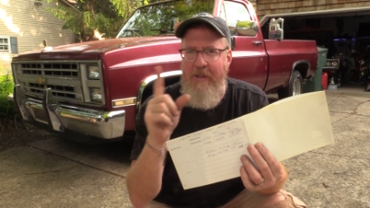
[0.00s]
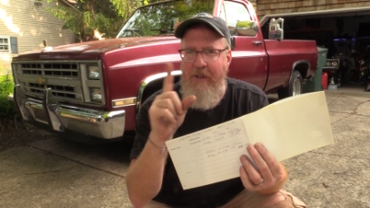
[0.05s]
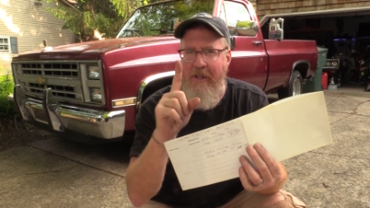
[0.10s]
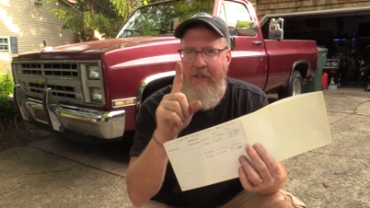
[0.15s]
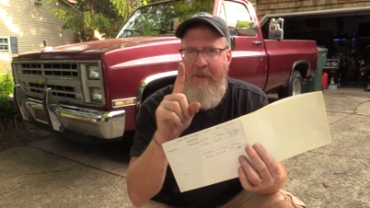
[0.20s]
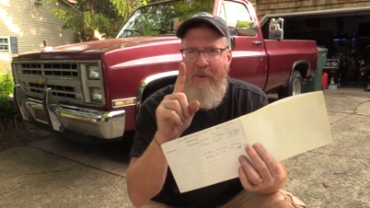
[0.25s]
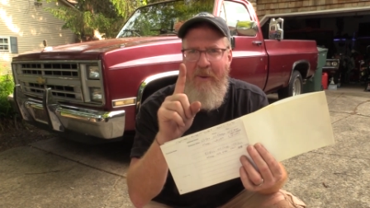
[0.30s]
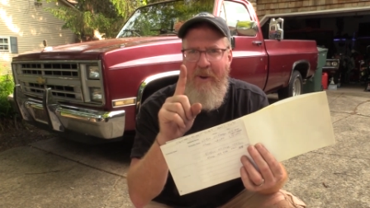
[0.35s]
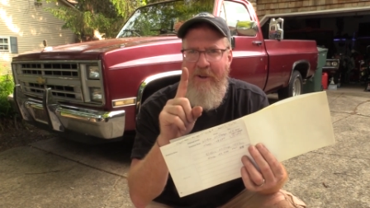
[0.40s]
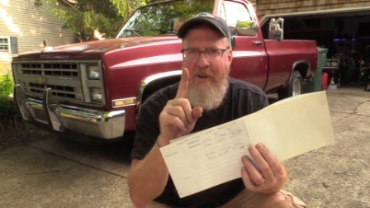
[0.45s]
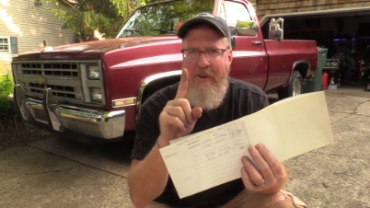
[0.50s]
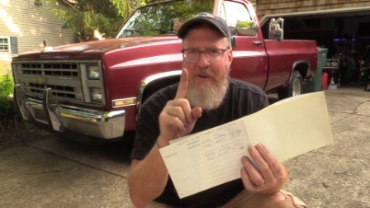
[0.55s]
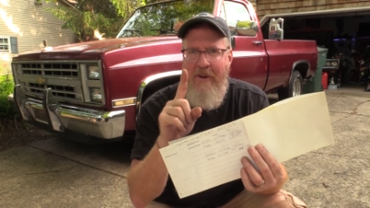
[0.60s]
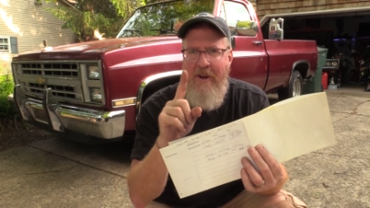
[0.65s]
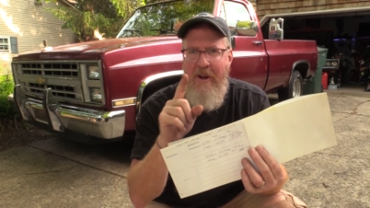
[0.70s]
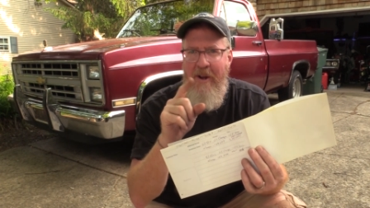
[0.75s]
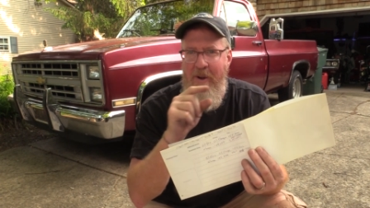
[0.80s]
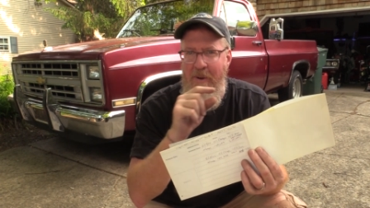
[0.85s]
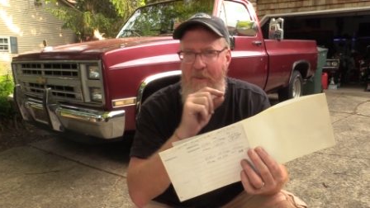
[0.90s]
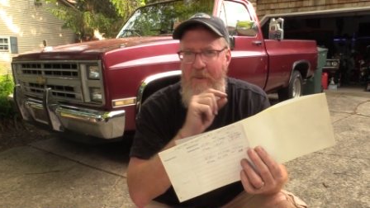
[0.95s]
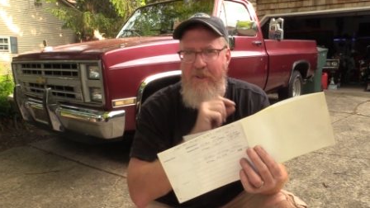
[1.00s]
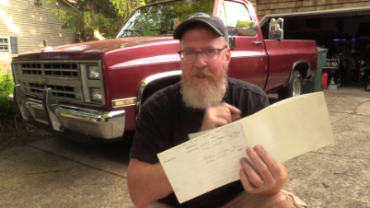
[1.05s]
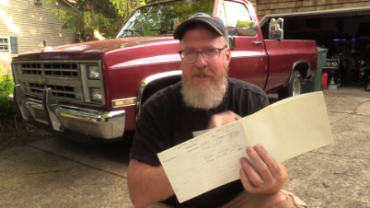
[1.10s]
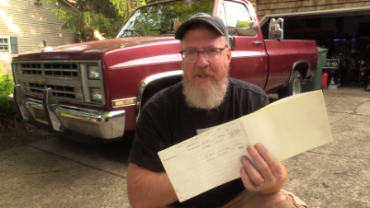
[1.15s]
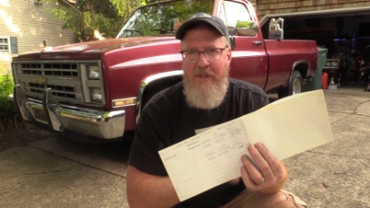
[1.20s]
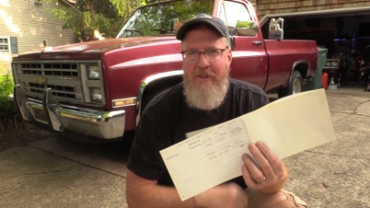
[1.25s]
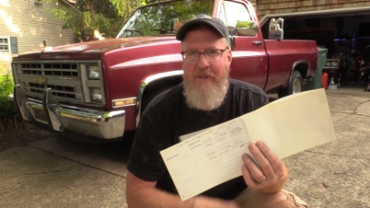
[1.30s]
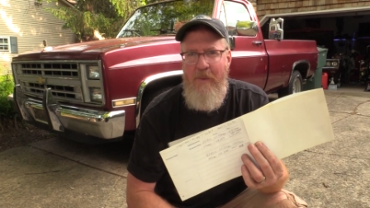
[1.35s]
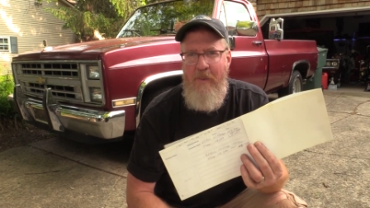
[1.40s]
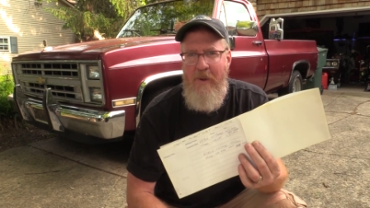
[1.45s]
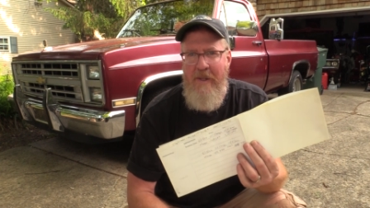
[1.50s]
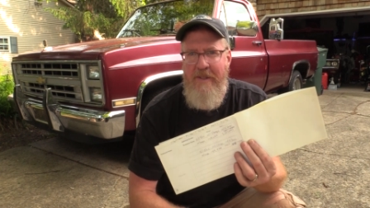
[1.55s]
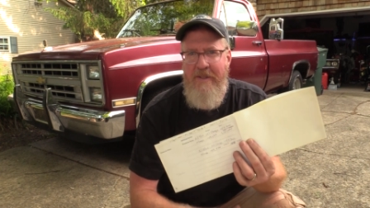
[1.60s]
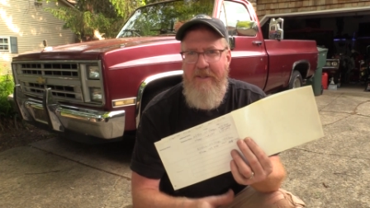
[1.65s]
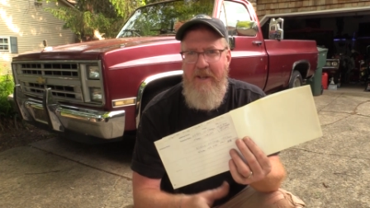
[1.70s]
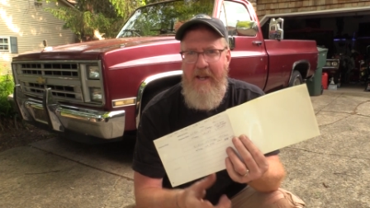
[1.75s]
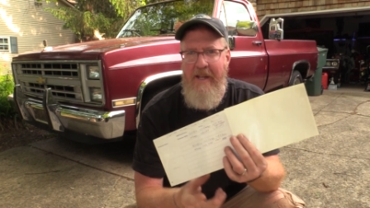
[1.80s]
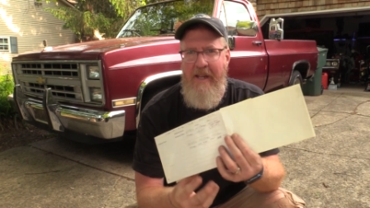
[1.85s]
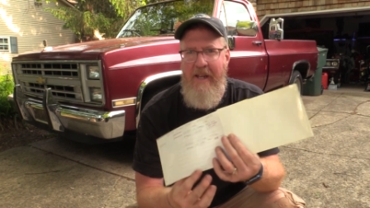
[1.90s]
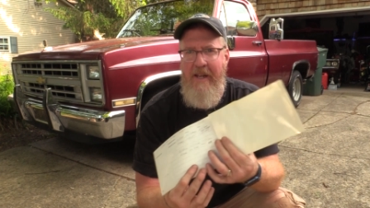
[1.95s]
You can go under with just the one
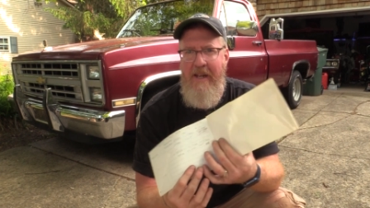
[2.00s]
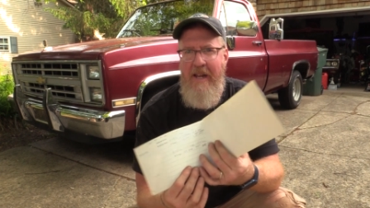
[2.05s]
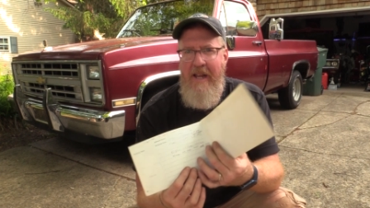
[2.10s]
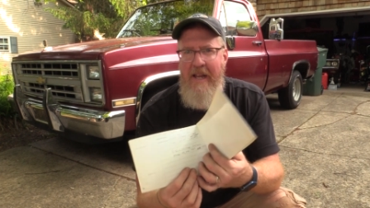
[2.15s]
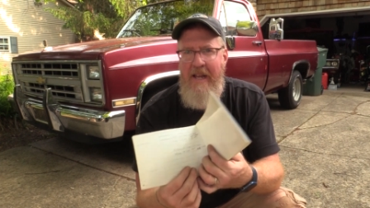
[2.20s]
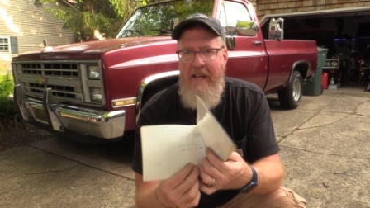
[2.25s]
socket.